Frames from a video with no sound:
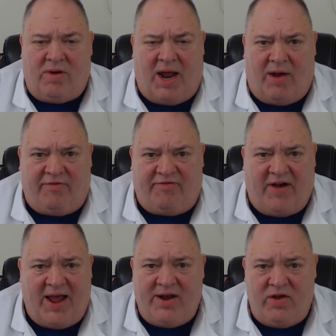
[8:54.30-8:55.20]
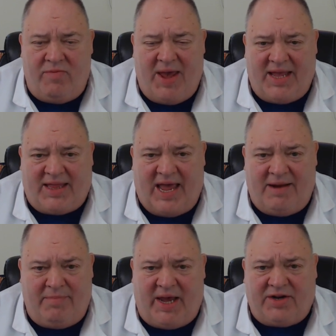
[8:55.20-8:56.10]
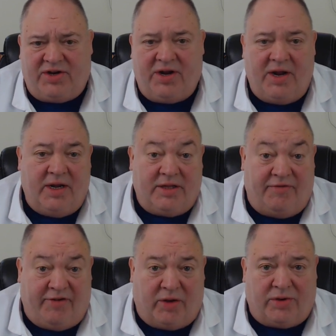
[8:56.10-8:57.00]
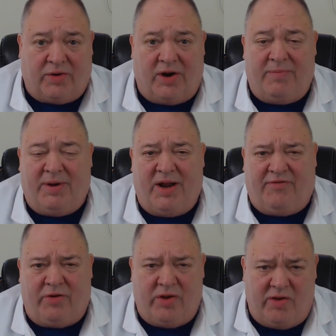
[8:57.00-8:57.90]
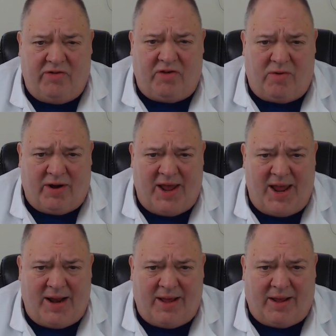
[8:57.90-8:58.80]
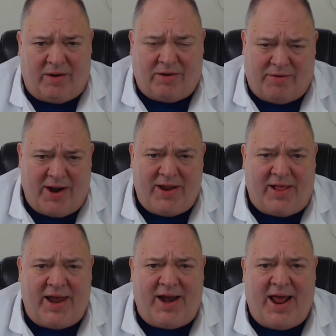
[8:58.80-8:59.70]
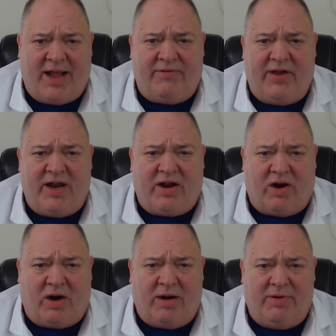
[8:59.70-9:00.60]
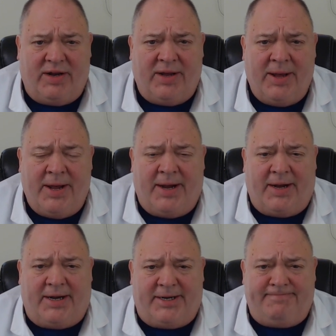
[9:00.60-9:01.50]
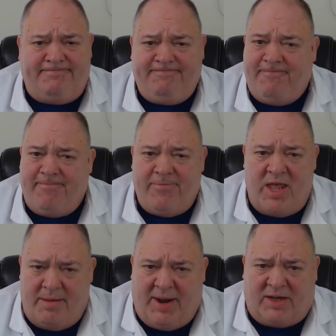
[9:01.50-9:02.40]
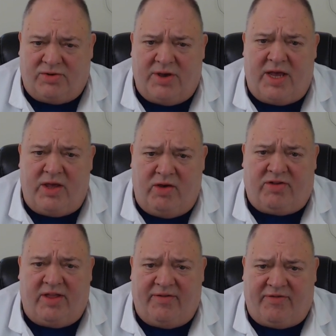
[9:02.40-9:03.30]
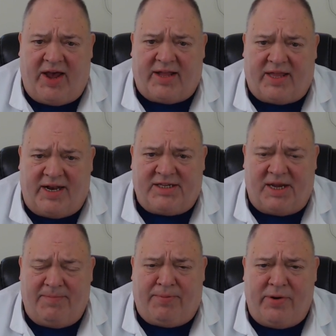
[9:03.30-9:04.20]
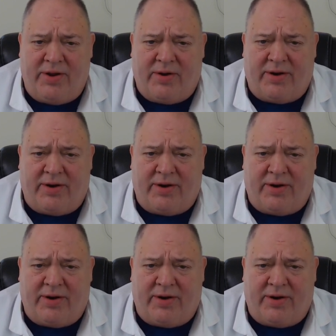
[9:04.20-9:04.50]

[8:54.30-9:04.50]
fine do you make that mesh to filter it? But if you're using organic or granulated activated carbon, you might as well get used to the fact that at some point you're going